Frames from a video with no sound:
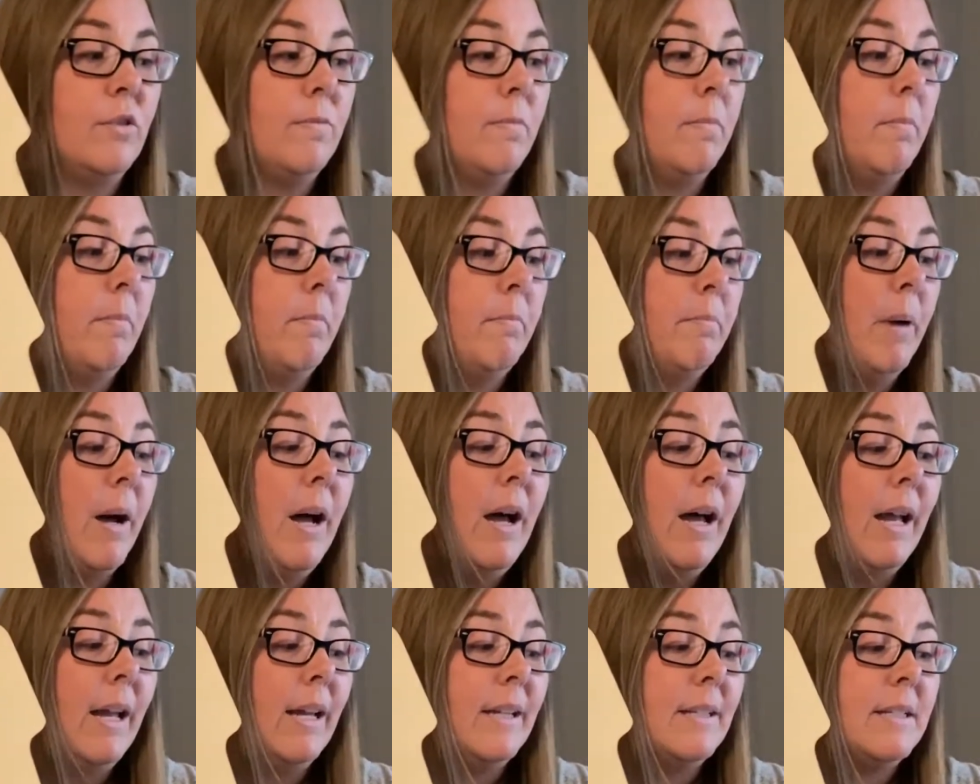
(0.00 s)

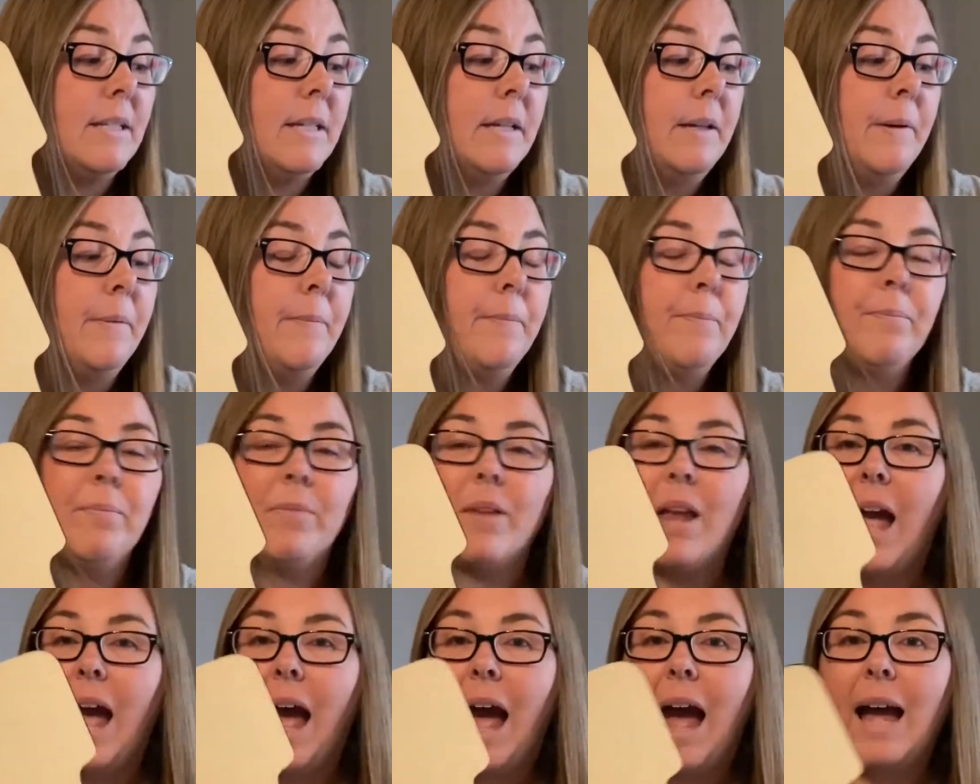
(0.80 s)
But
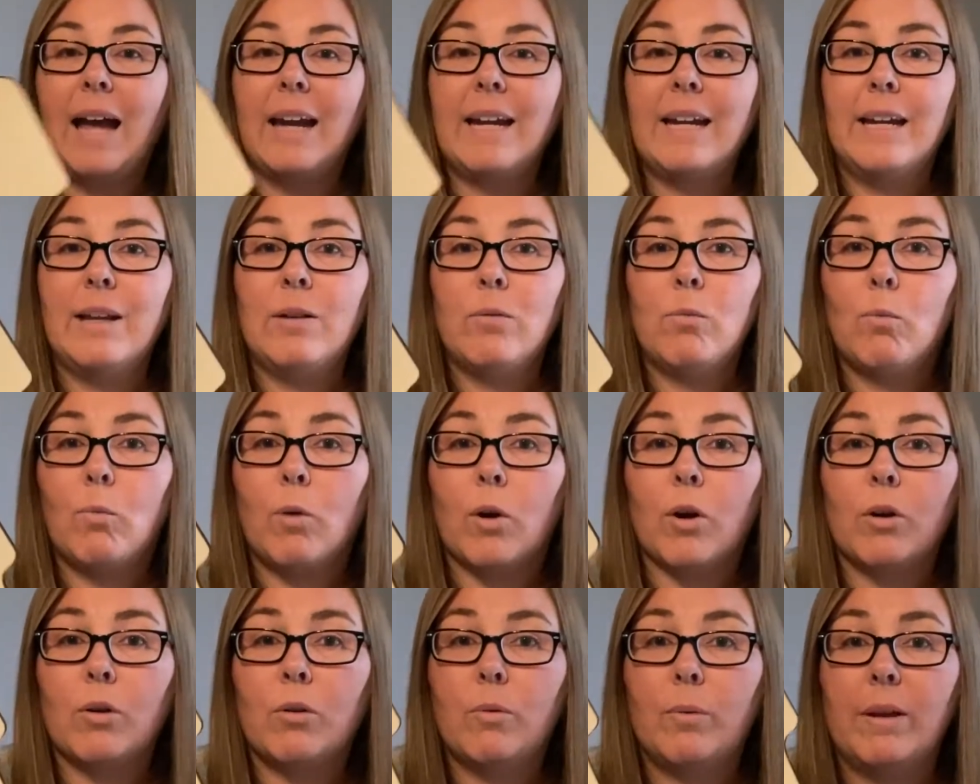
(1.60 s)
I can
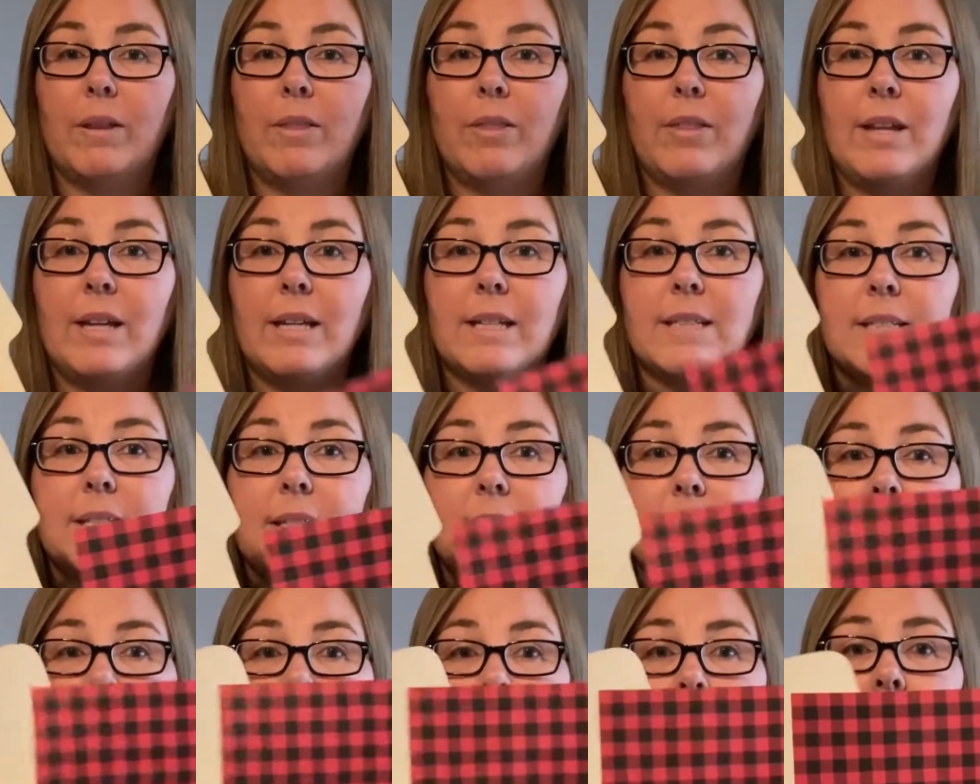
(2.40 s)
work with it,
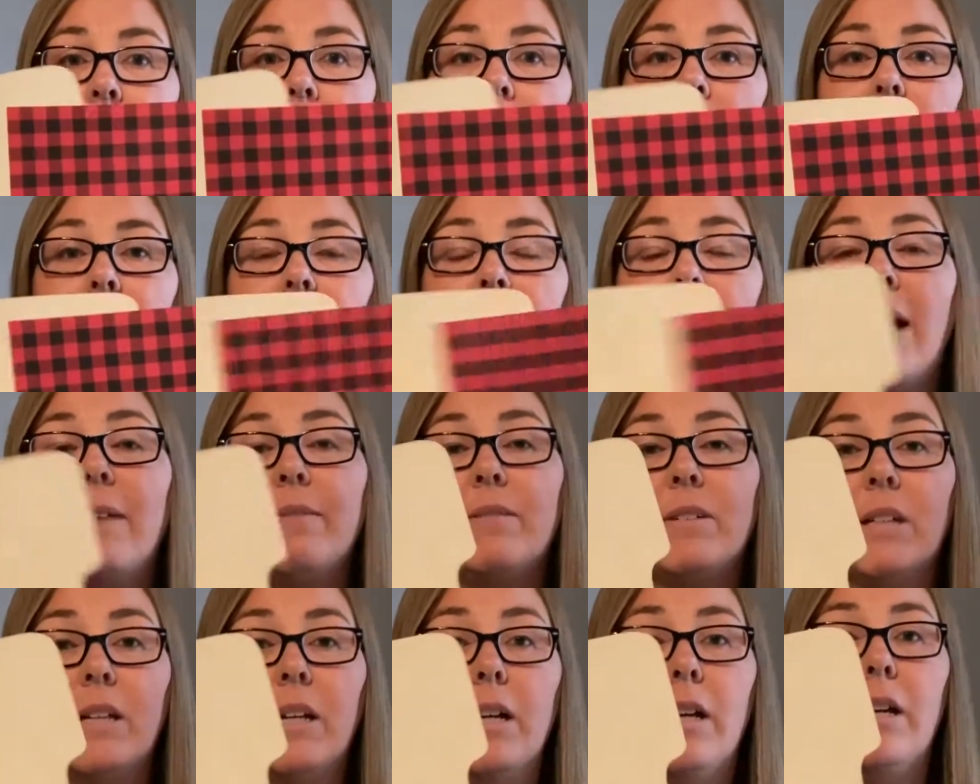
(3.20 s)
if I have
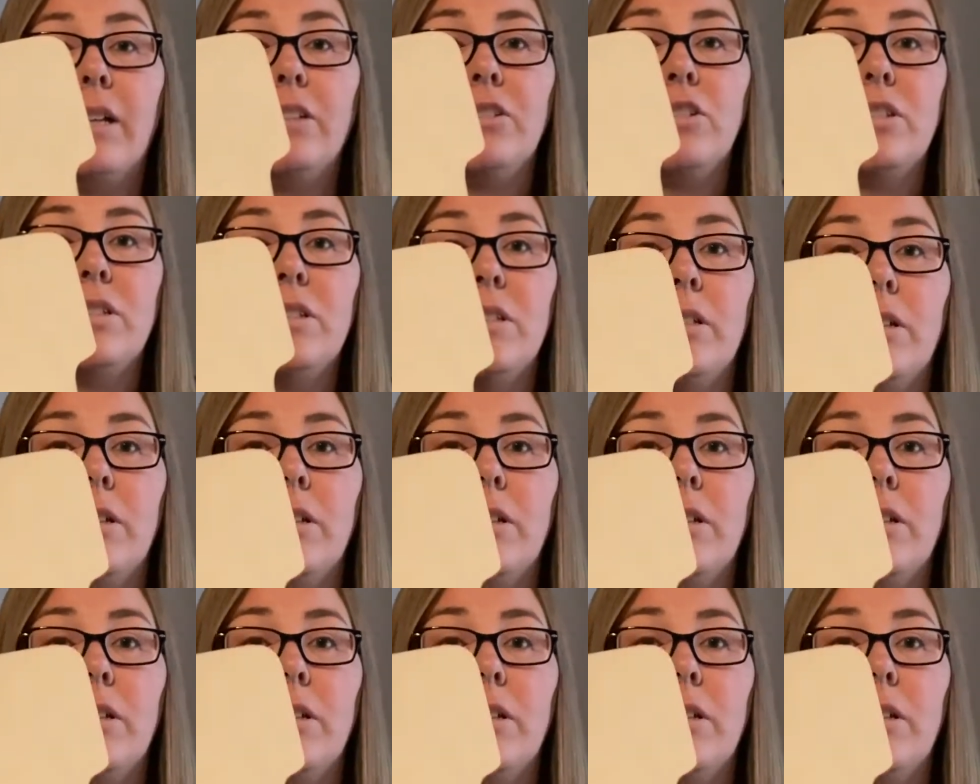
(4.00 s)
to cut just a